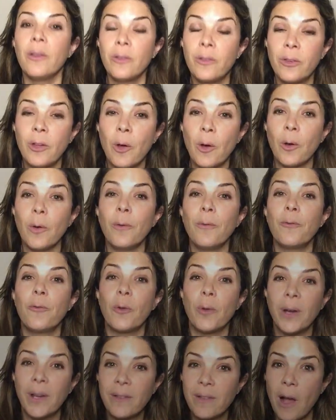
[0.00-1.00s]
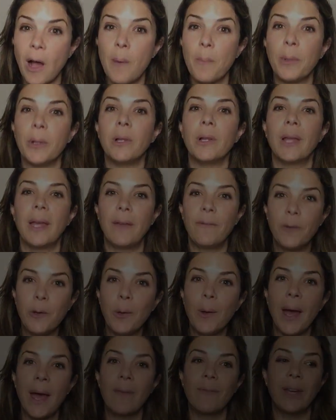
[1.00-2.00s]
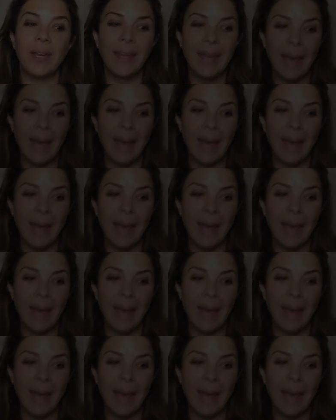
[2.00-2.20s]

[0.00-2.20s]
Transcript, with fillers: So, for example, if you have a